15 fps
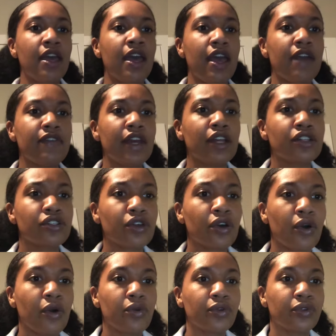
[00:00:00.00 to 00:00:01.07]
And that's
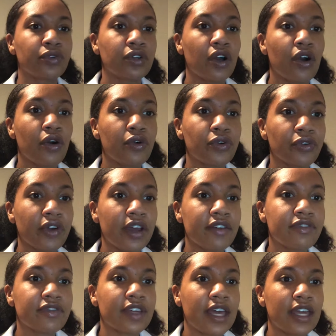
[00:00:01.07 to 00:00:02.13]
Hogreff
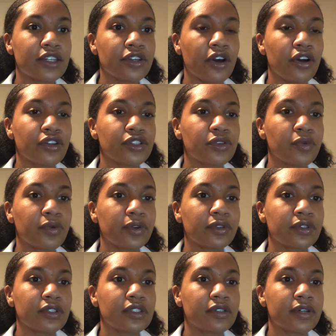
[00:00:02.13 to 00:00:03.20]
et al.
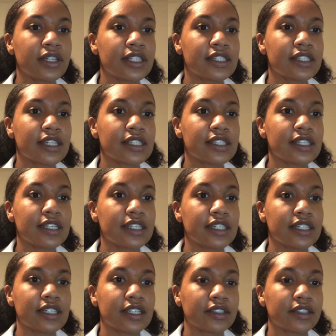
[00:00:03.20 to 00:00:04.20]
2016.